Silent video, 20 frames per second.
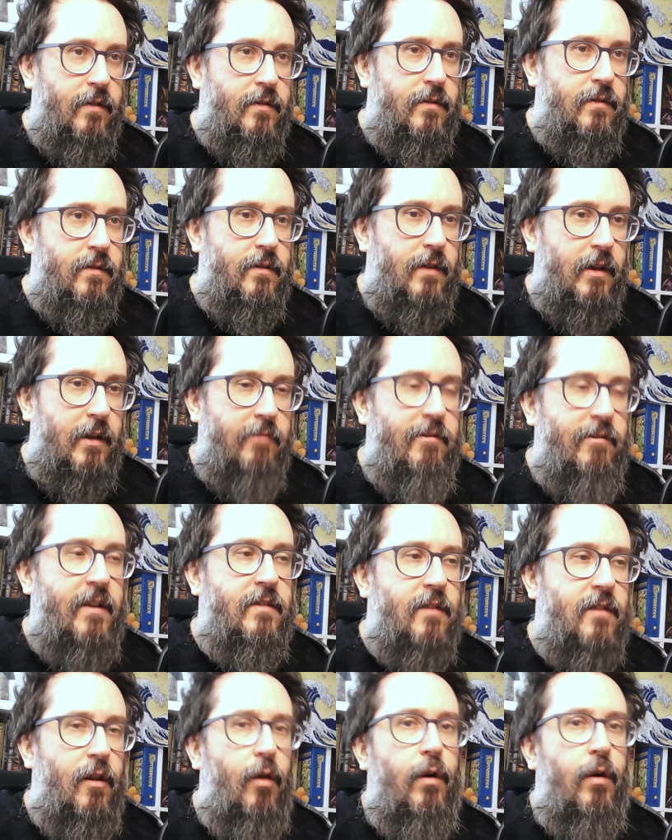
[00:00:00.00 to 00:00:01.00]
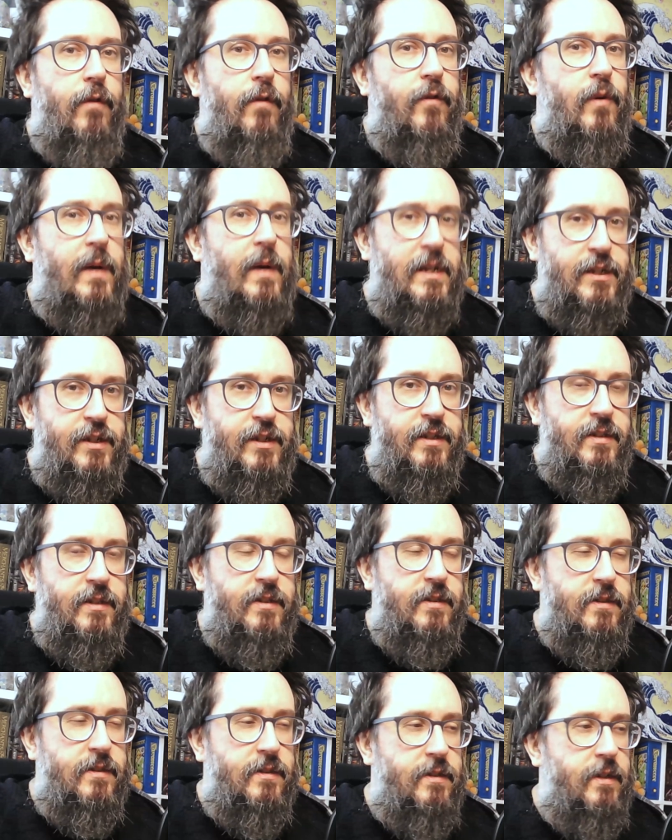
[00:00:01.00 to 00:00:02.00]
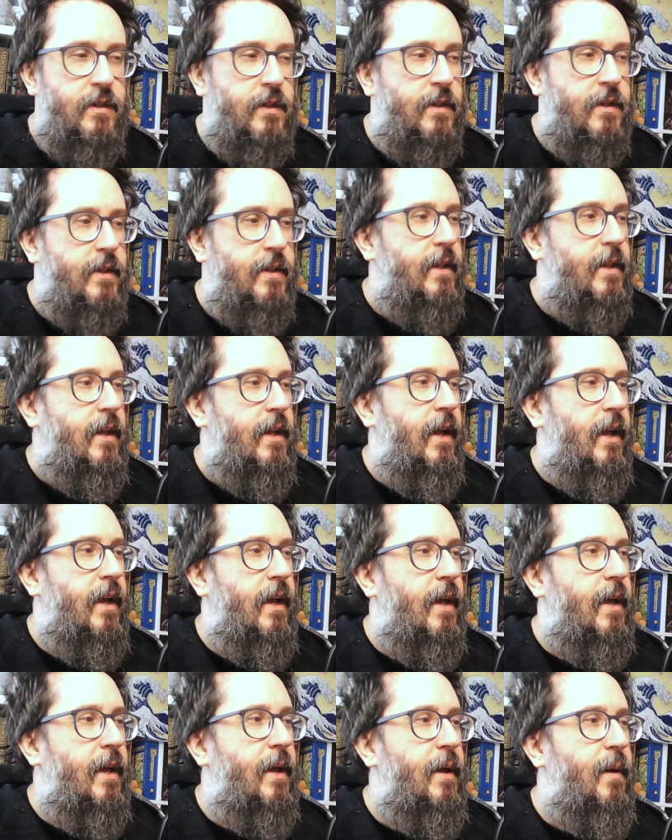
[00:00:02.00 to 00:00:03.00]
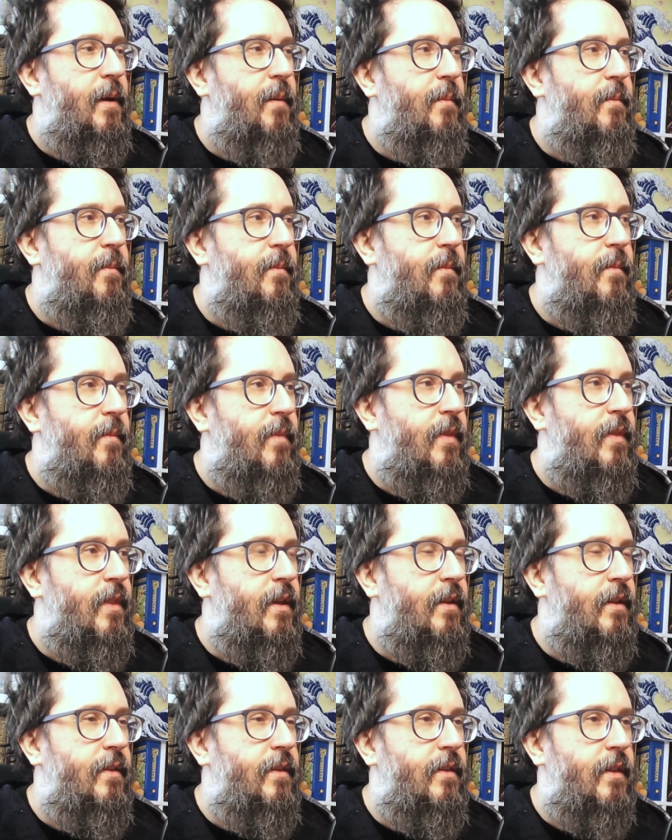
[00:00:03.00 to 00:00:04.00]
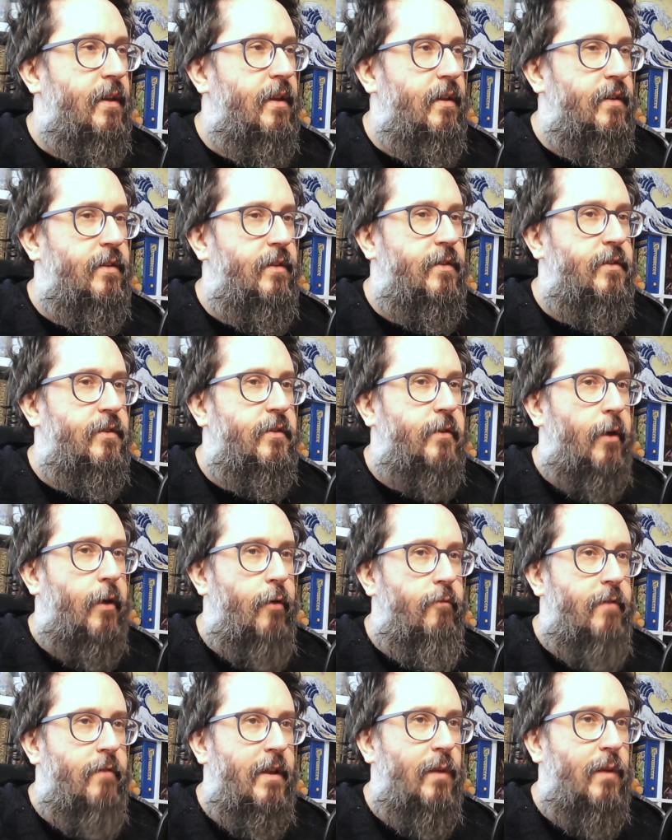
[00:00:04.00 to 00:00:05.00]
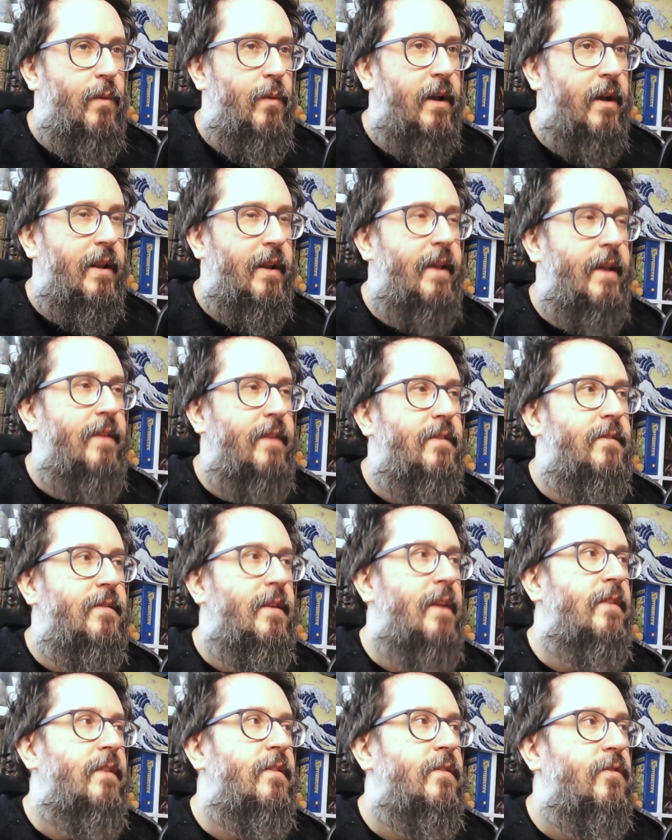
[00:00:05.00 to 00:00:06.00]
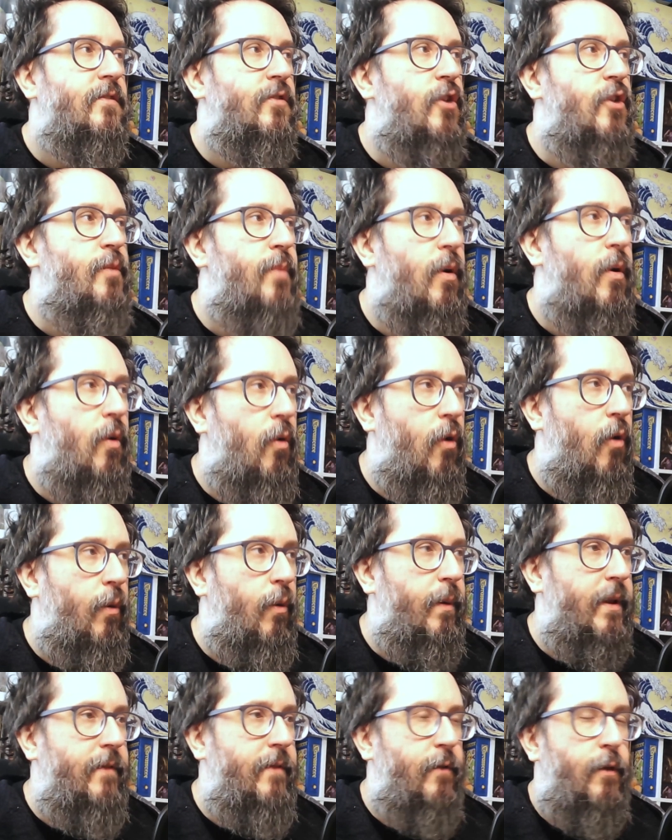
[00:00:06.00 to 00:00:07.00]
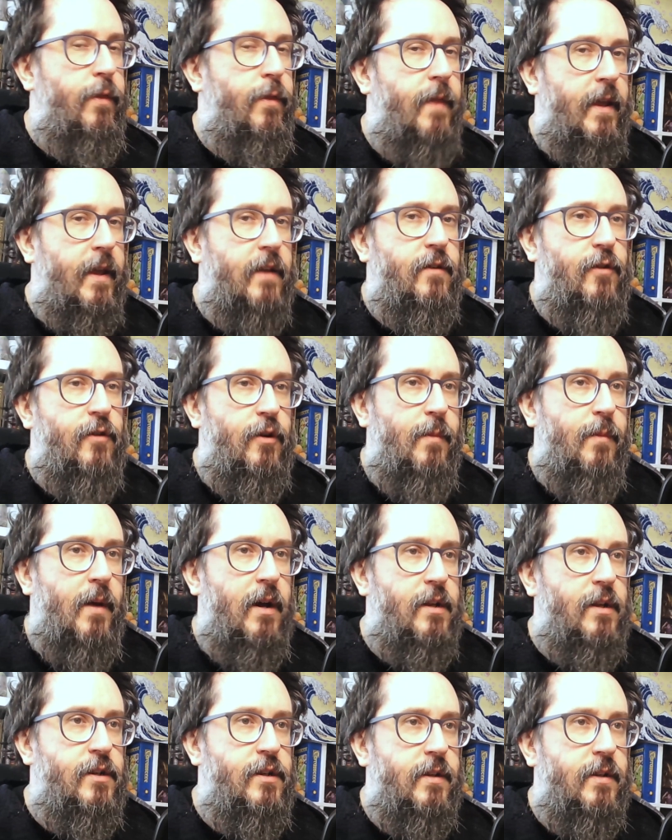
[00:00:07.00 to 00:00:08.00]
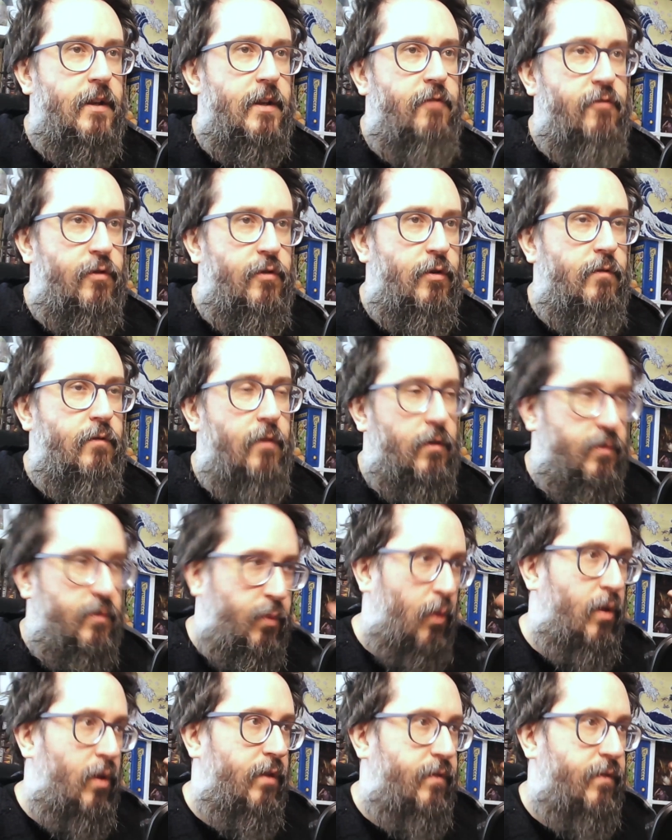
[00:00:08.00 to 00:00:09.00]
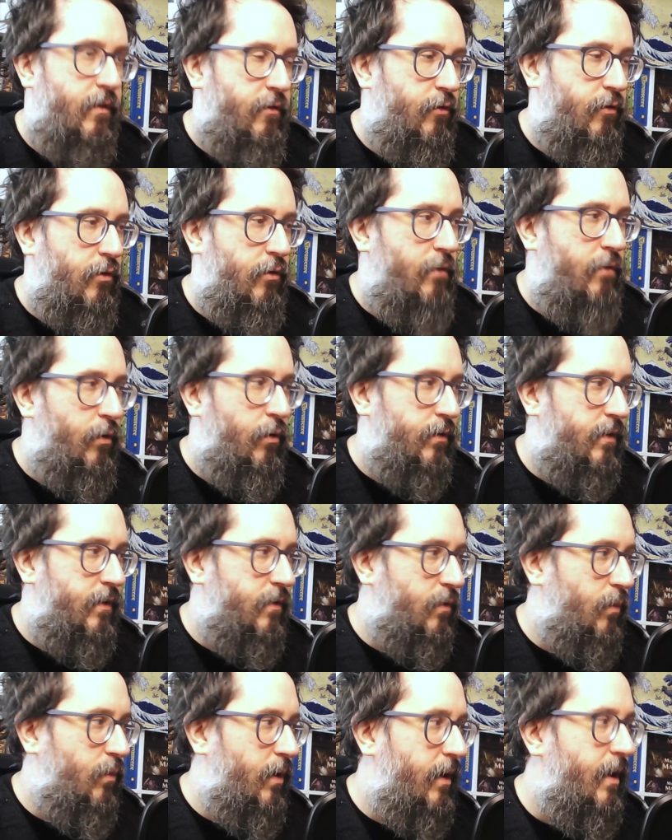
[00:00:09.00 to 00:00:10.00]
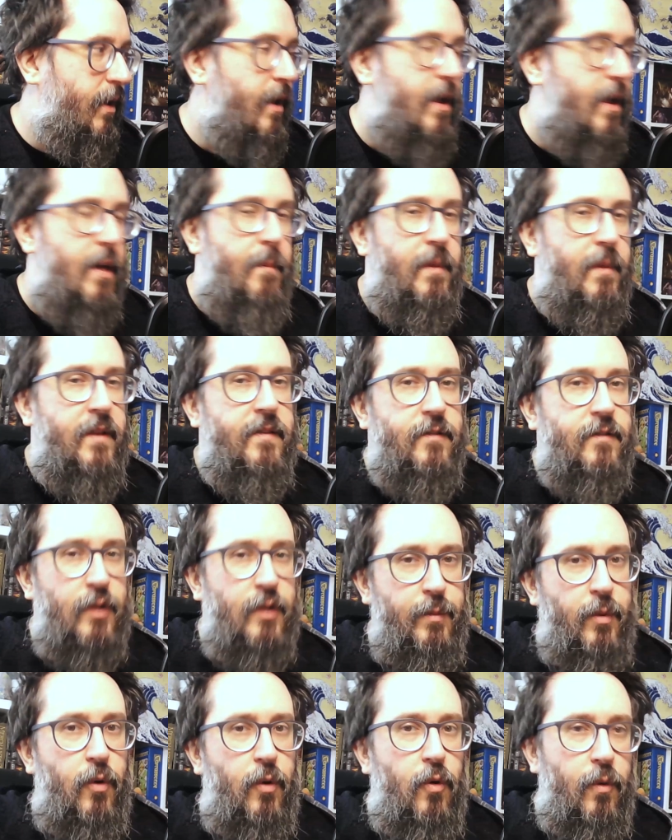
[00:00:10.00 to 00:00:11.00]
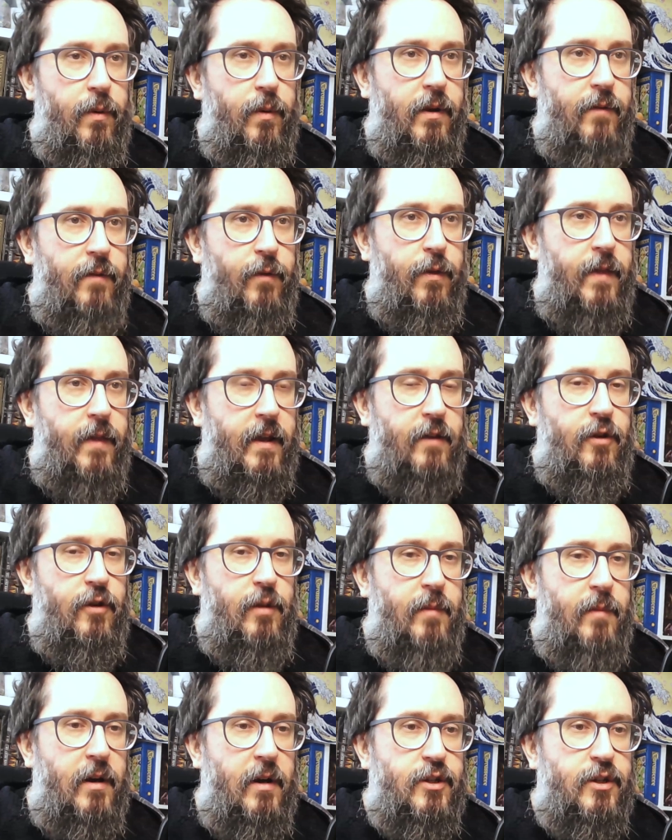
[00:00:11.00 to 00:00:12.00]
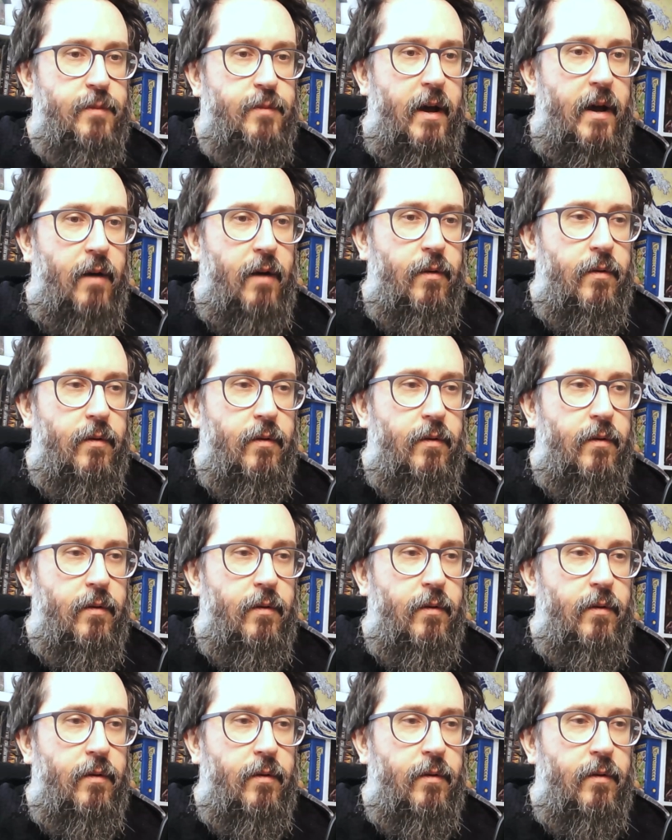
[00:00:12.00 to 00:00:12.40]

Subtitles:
it creates a lot of questions that don't really work. Like it's super awkward if you think too much in Critical Role. Spoilers for Critical Role Season 1, but it's super awkward if you think too much about